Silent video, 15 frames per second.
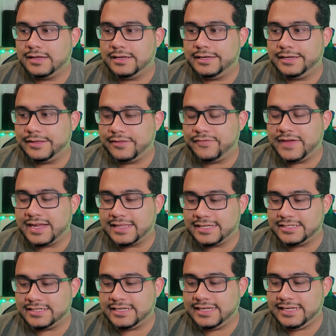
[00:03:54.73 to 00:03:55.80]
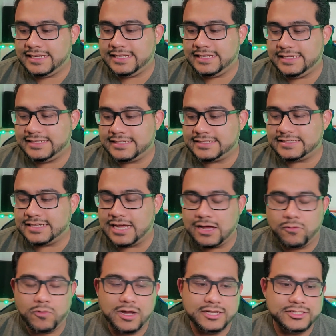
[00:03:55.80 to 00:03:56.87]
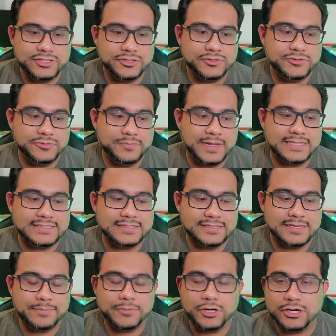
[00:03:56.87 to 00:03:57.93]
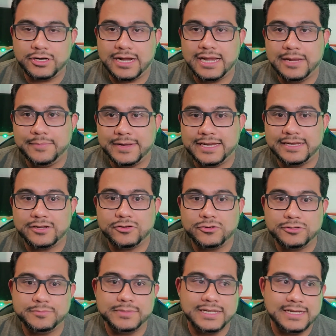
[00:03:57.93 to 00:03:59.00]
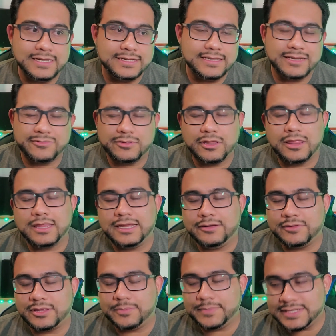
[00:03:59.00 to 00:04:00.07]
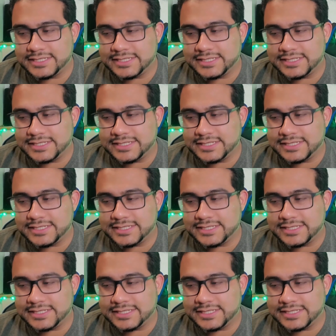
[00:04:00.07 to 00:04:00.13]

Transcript: Uh, the fact that he does not want to basically murder anybody in cold blood, like the thing with the